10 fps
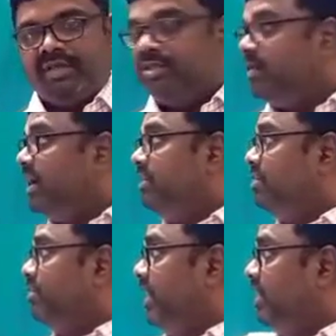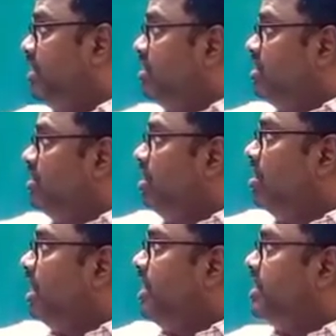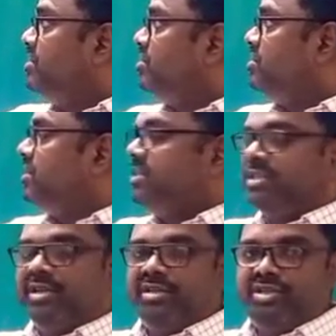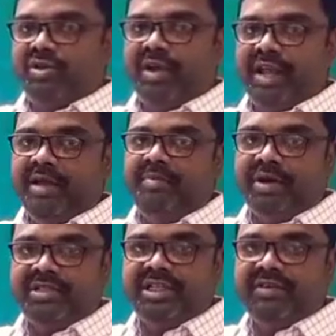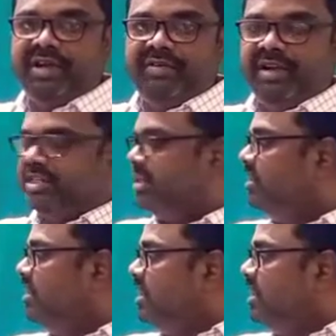So one, it will be non-ideal solutions showing positive deviation.